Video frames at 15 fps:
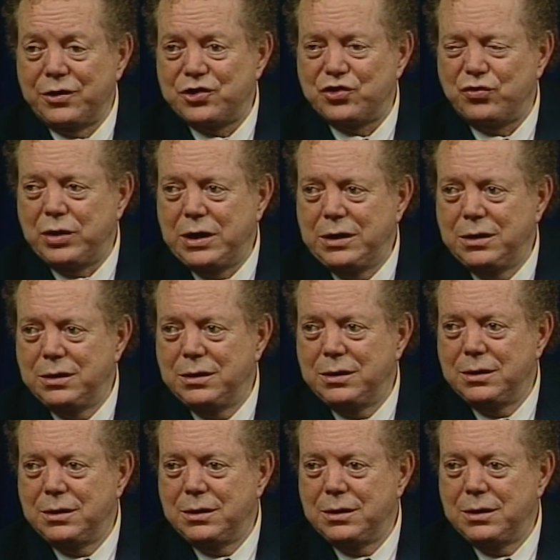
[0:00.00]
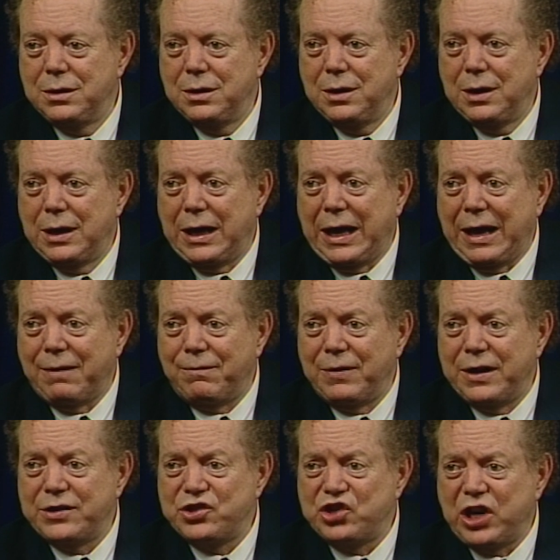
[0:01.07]
on the street, I
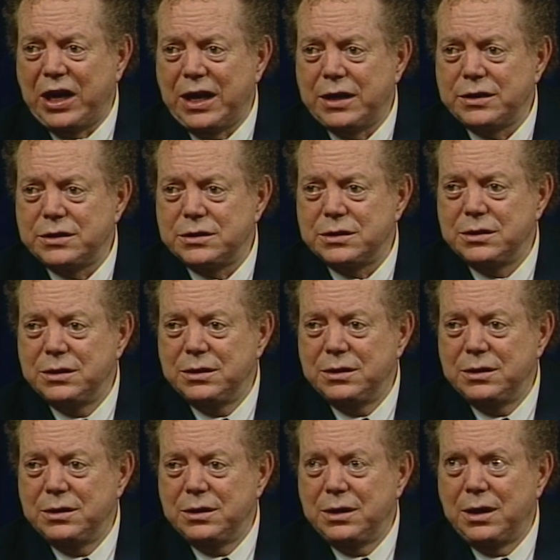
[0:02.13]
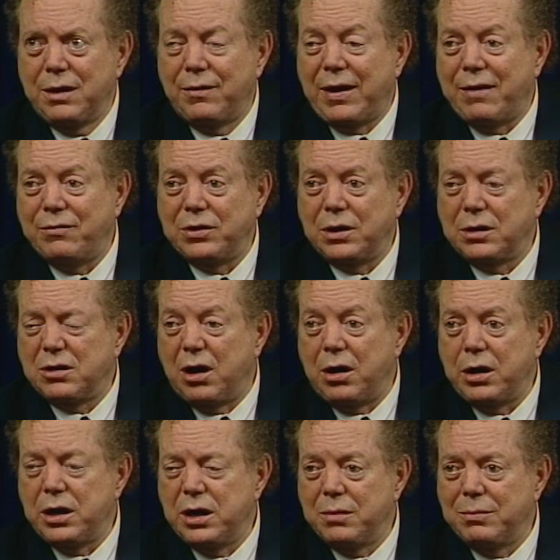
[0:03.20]
have less chance of having a
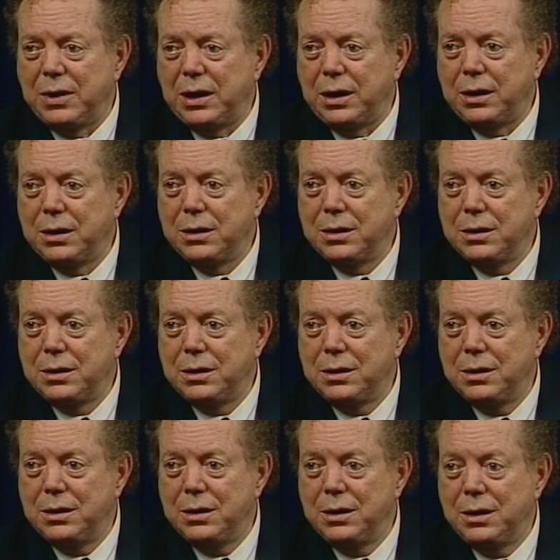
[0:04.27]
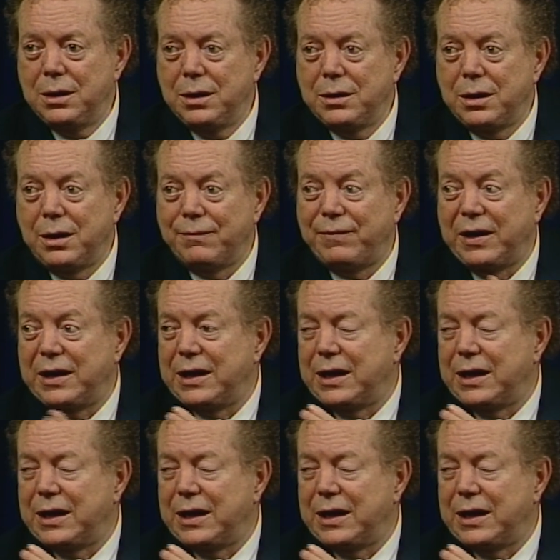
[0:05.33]
car hit me than